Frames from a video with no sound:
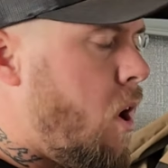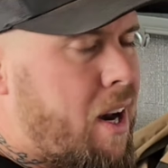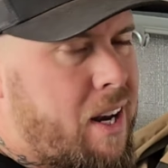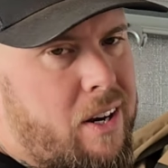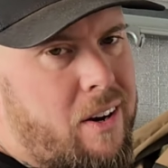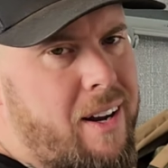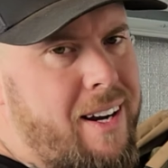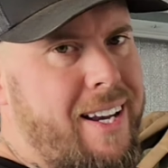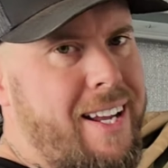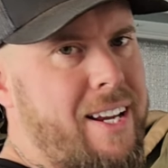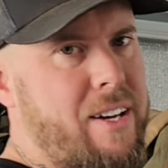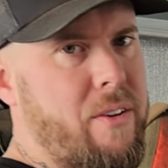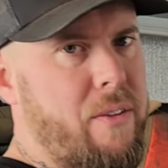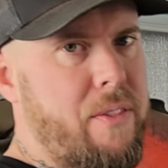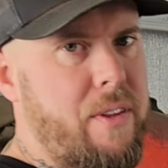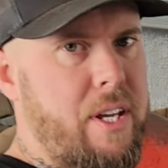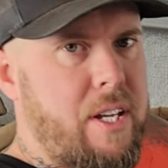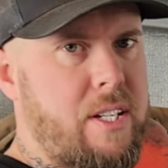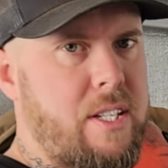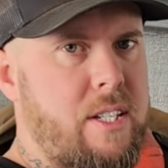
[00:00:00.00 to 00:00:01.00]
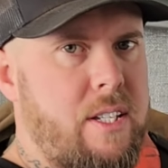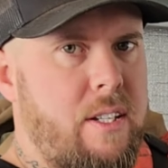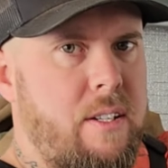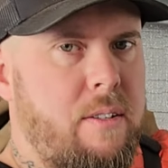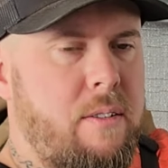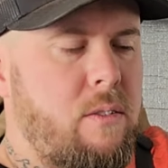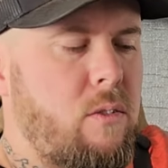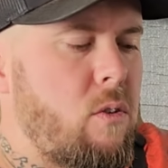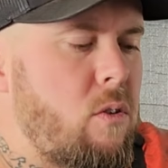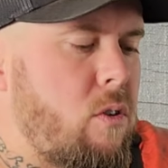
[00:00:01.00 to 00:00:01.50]
did I land on this?
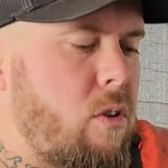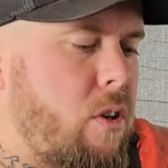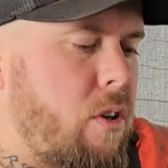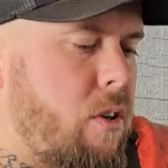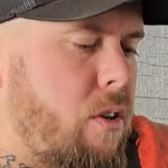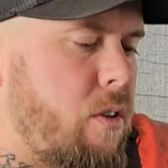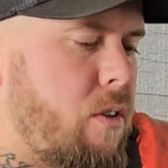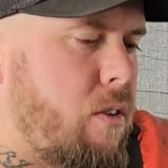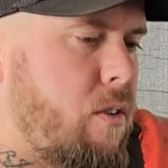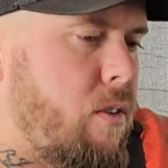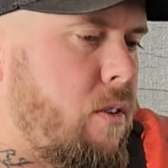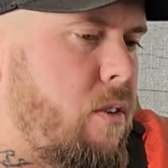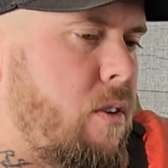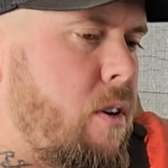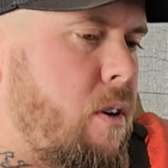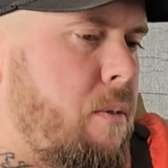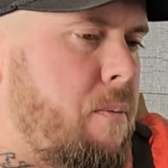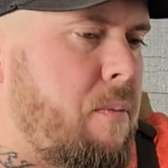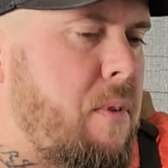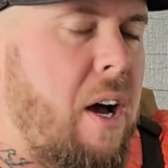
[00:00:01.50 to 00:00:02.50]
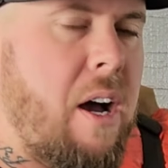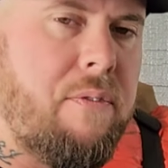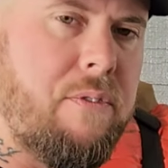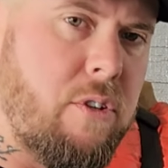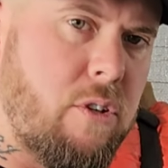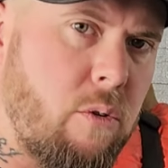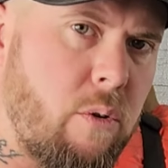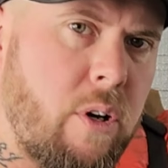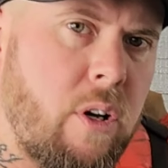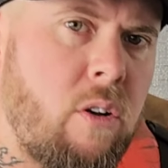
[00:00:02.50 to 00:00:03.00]
Look, after
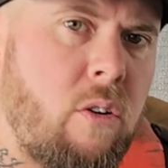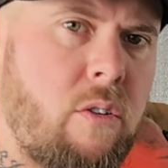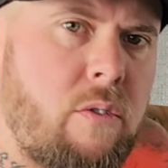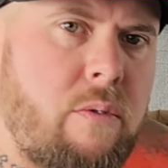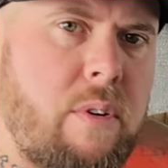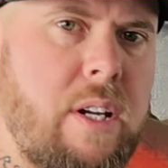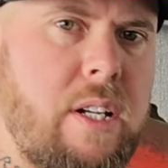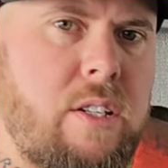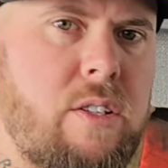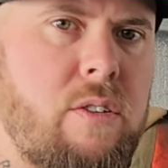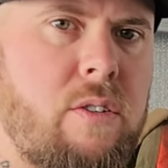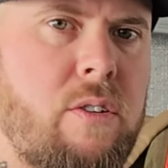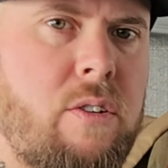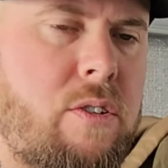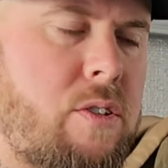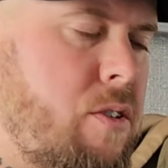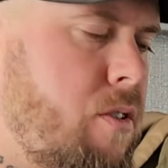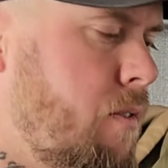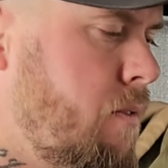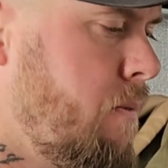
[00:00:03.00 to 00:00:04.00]
doing a lot of research,